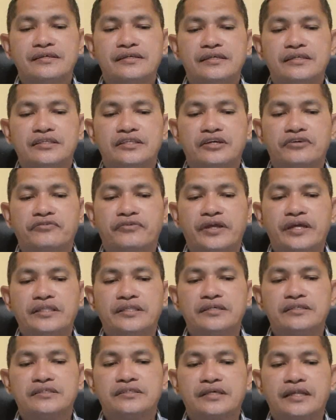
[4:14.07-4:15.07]

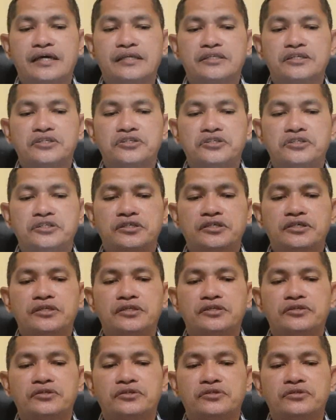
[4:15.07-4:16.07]
integrated strategy
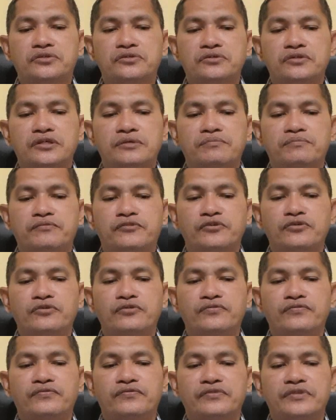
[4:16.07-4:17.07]
to
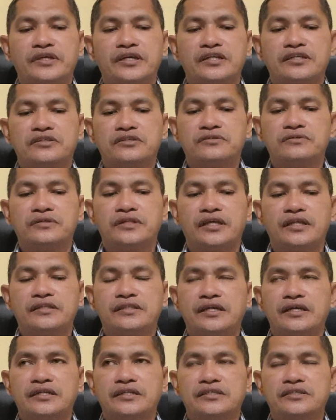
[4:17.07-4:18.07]
improve their
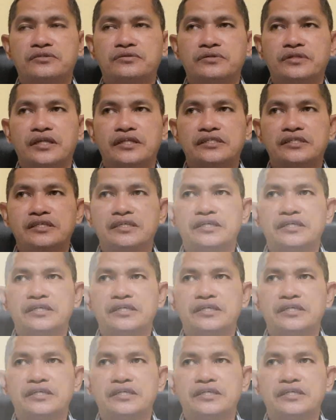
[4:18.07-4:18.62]
students